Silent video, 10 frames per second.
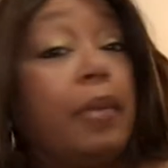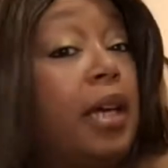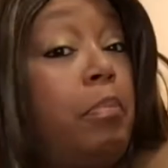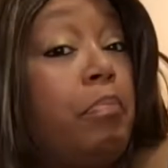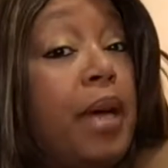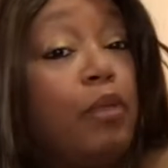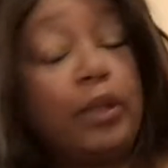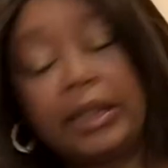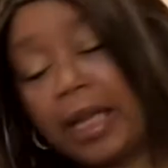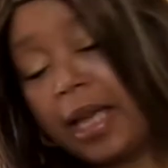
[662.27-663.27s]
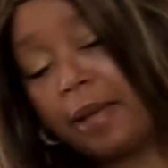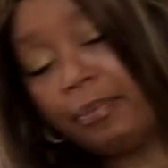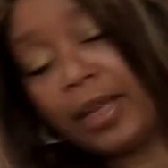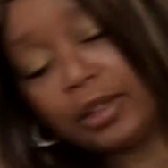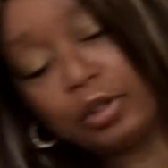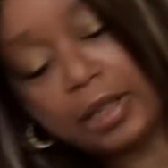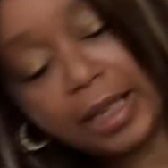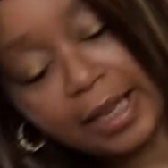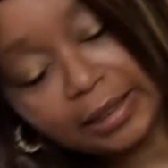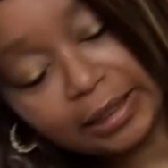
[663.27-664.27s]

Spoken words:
getting better with time. That's all I got to